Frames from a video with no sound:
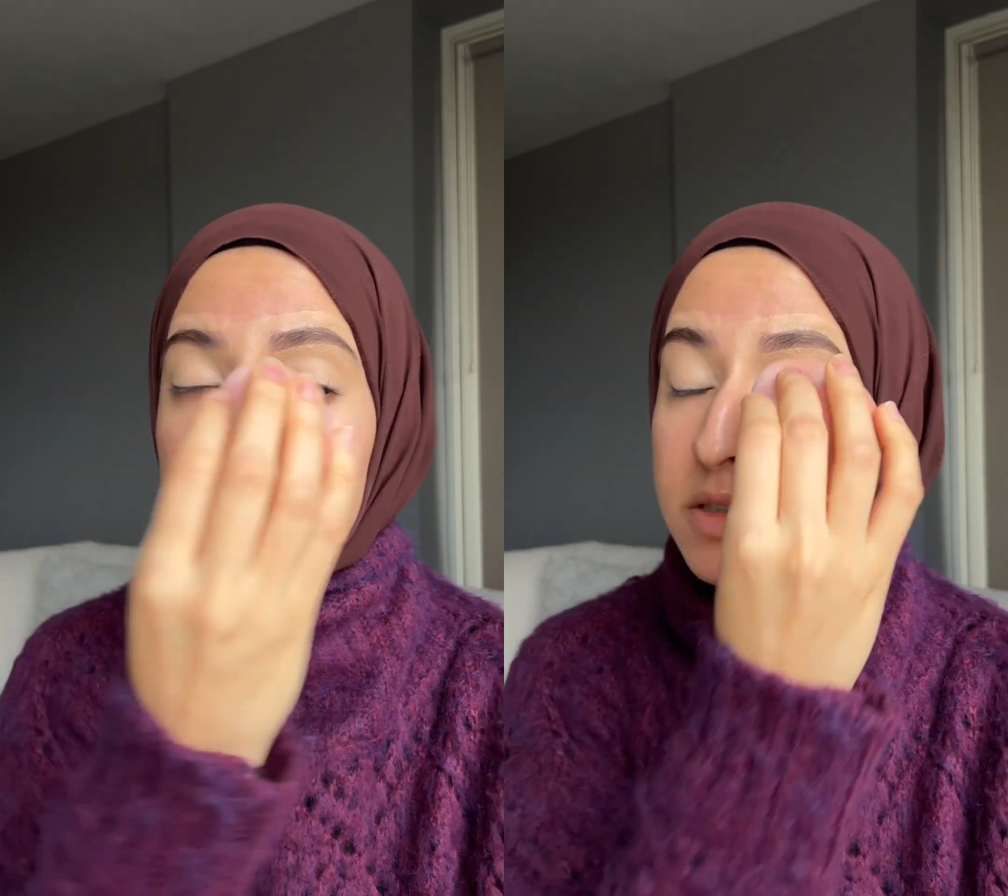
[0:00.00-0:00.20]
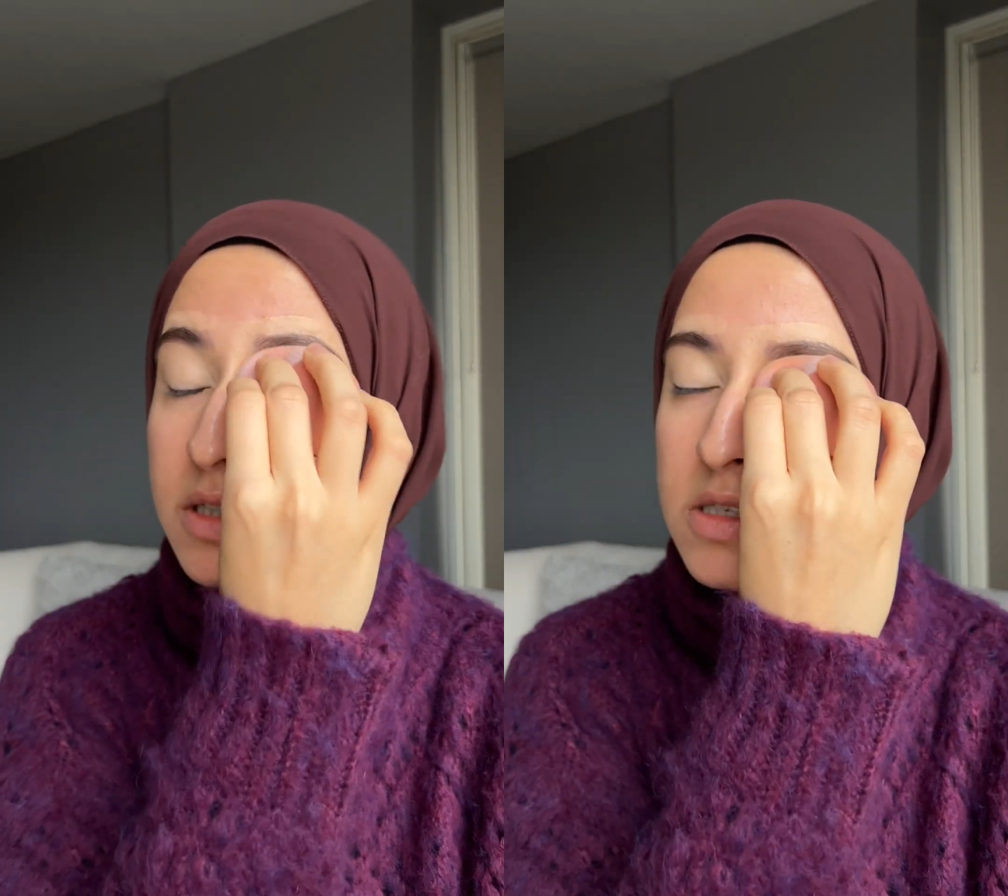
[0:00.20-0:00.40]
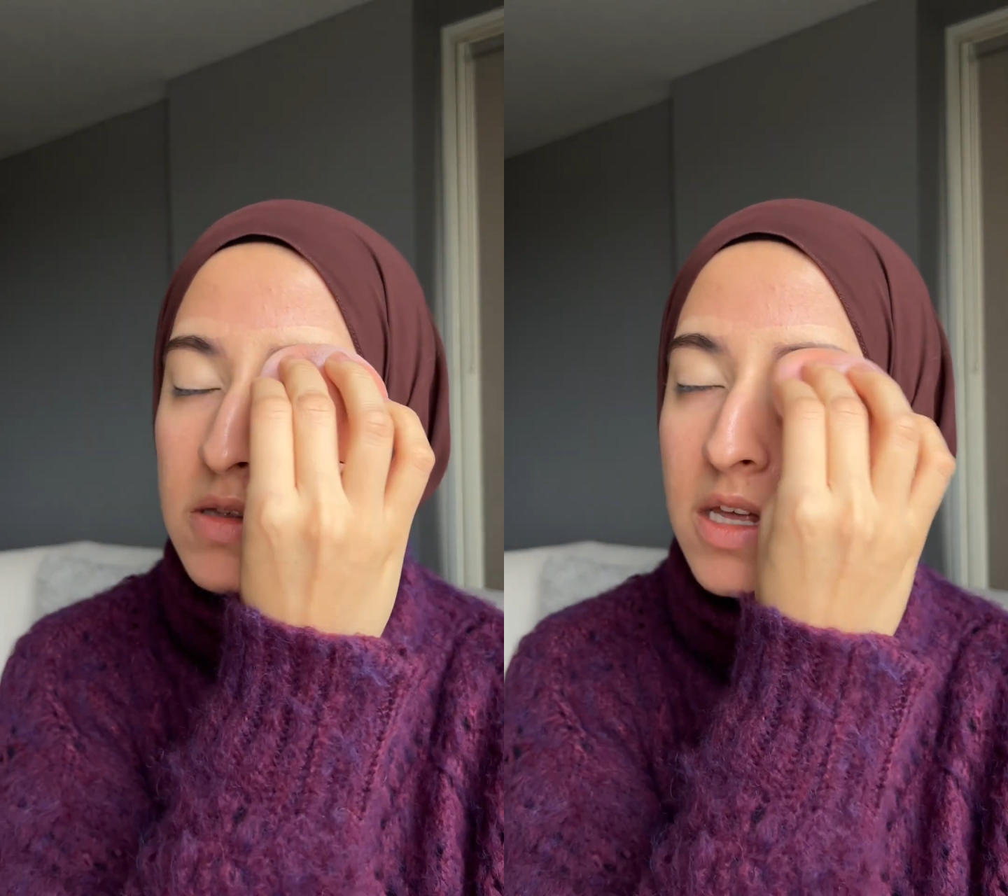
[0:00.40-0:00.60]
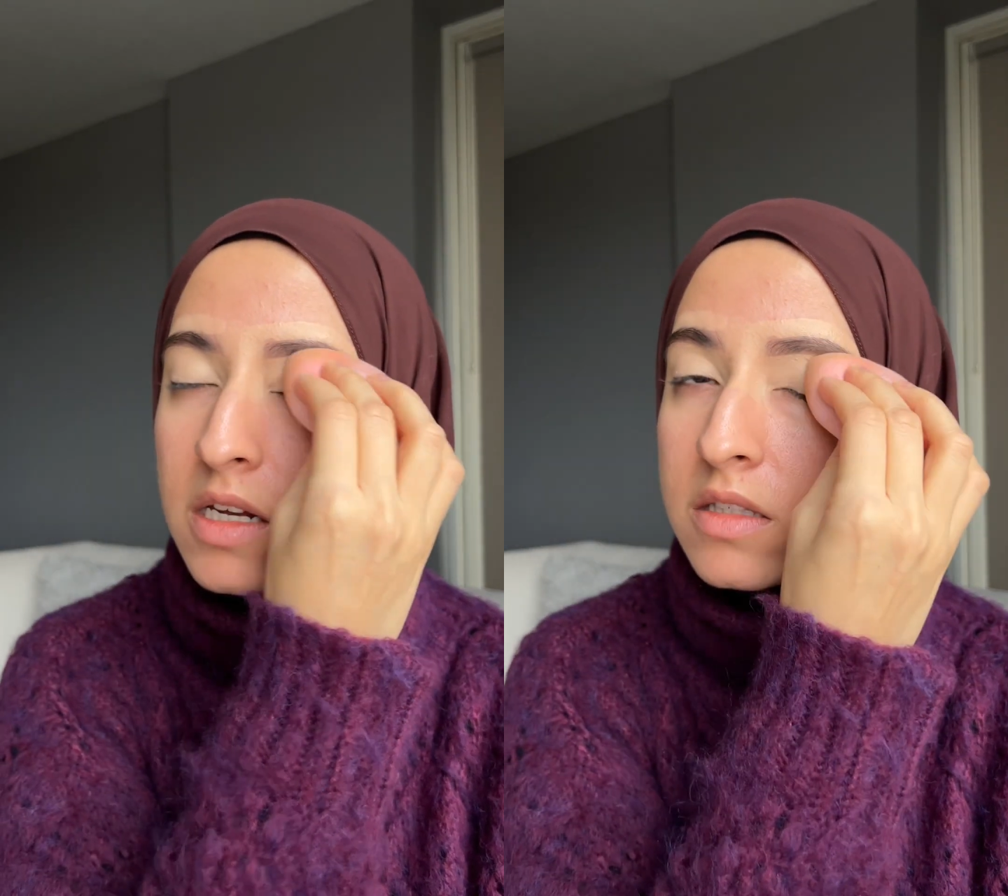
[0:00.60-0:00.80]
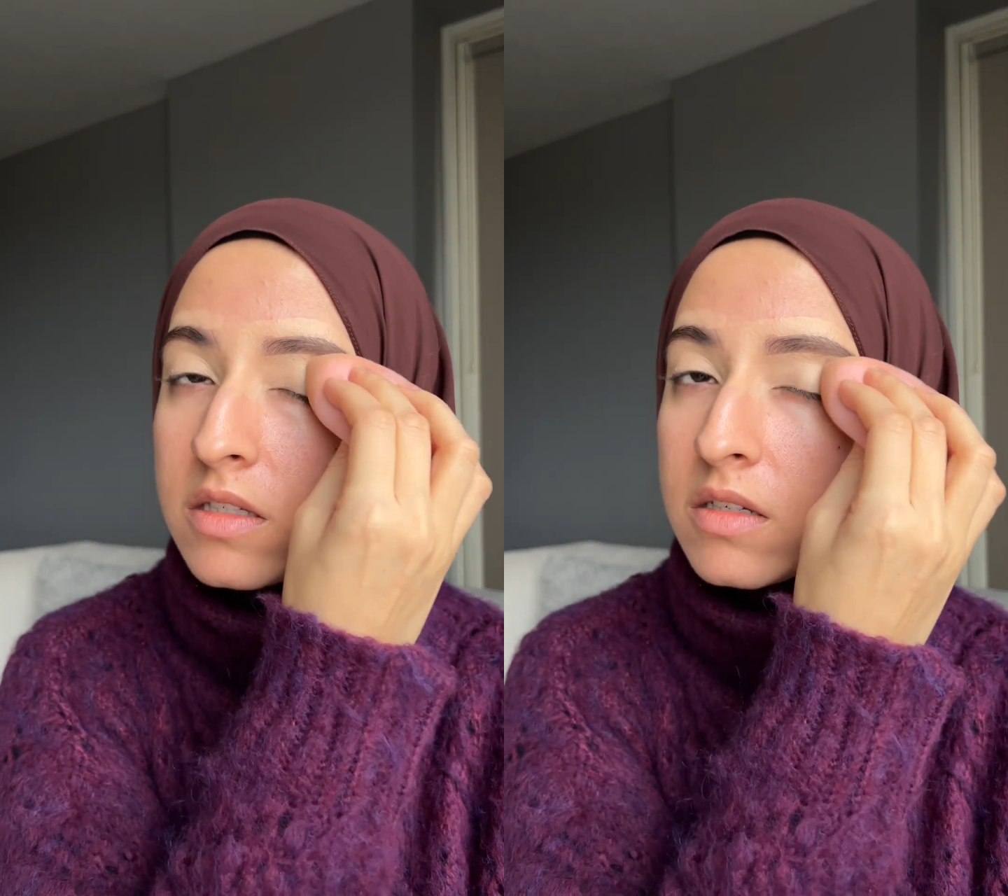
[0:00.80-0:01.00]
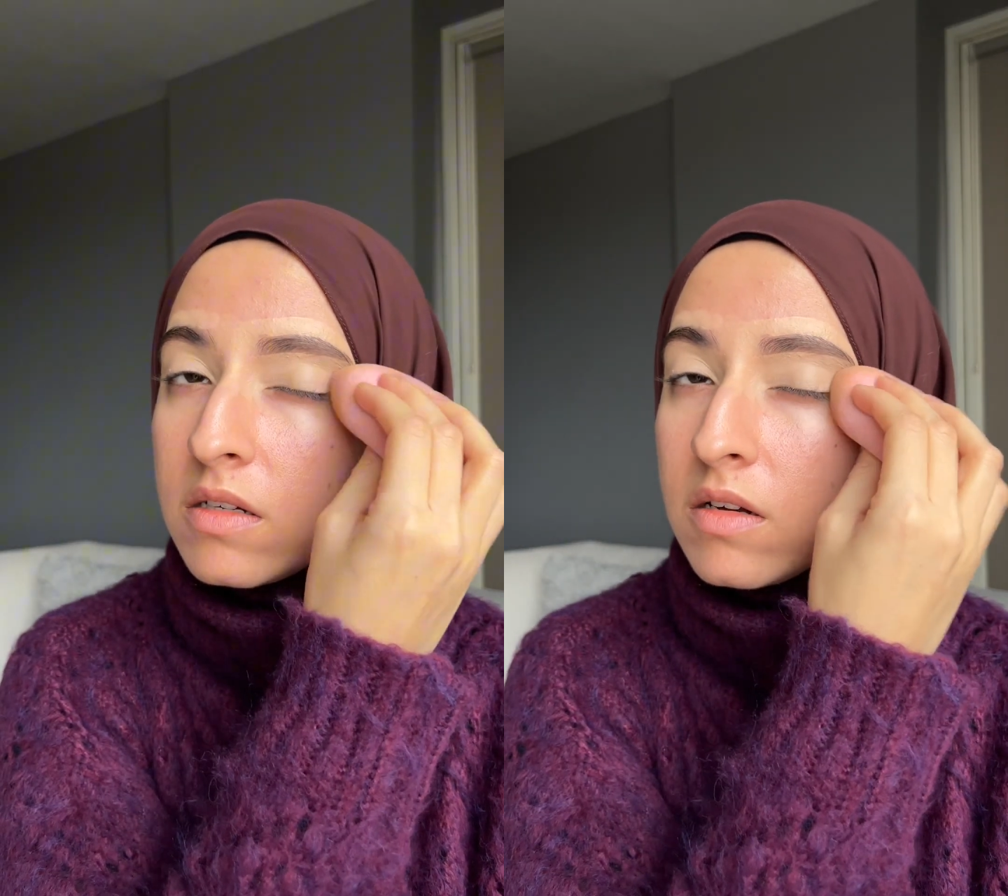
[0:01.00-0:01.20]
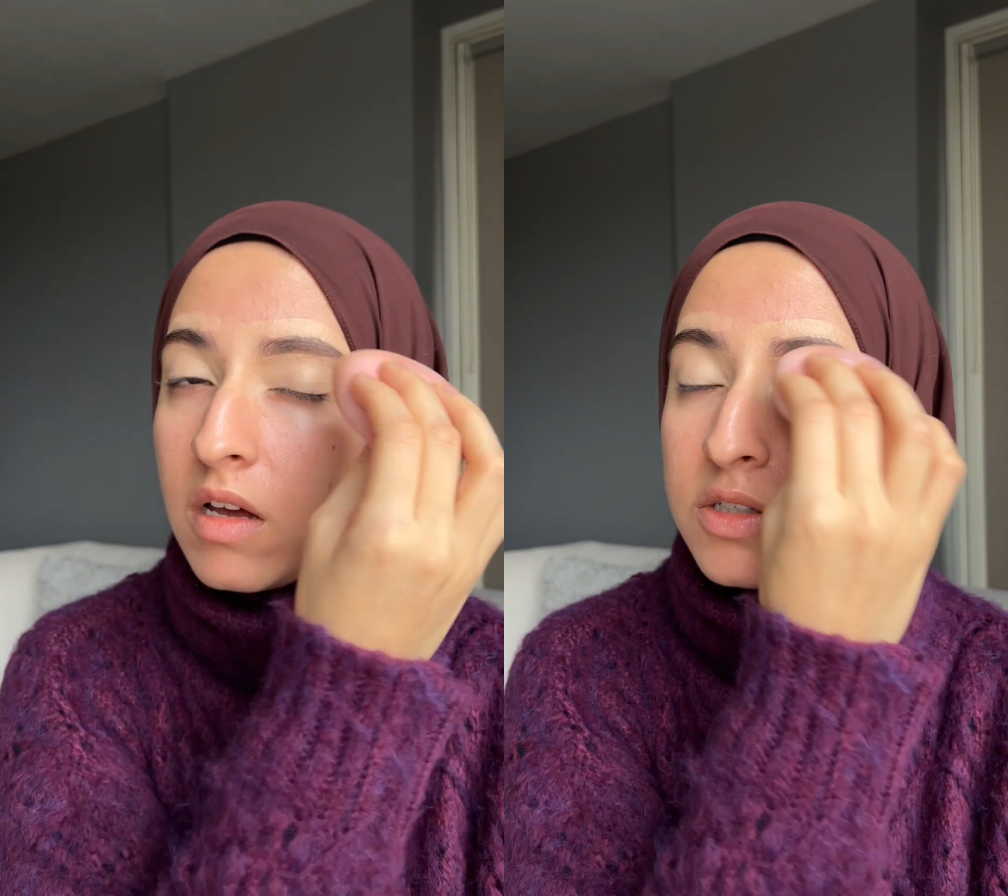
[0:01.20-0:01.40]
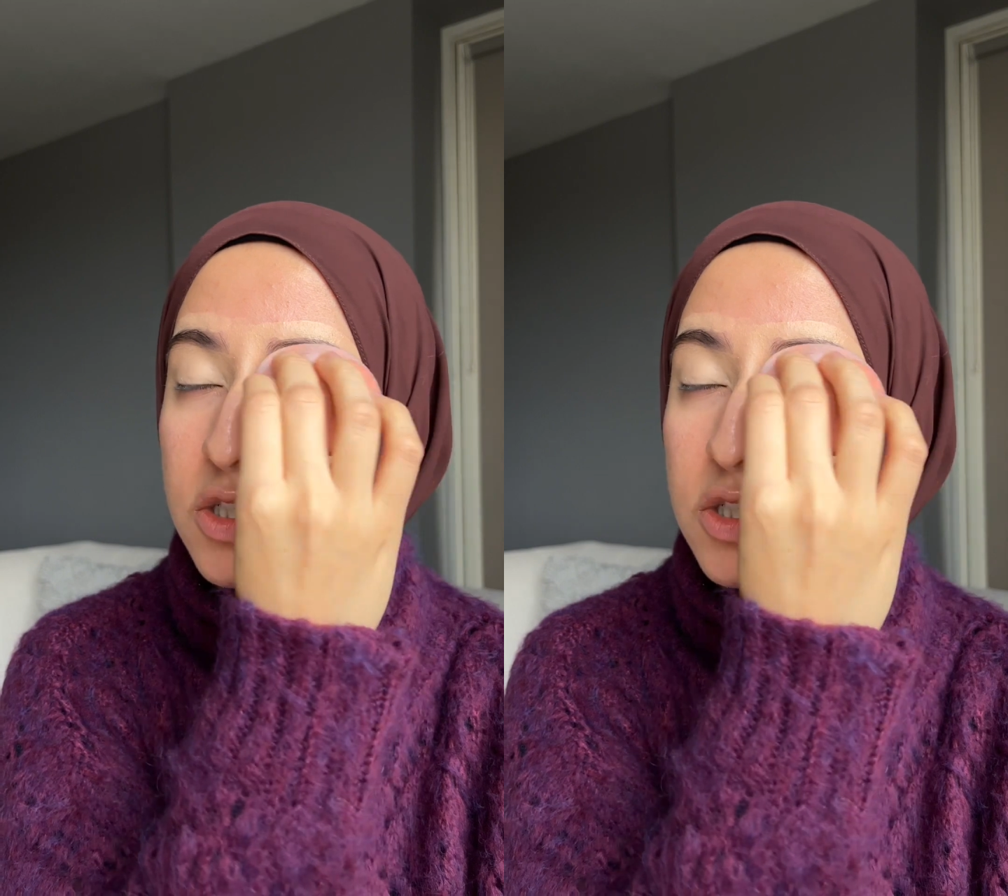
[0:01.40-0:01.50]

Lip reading: just so that it's not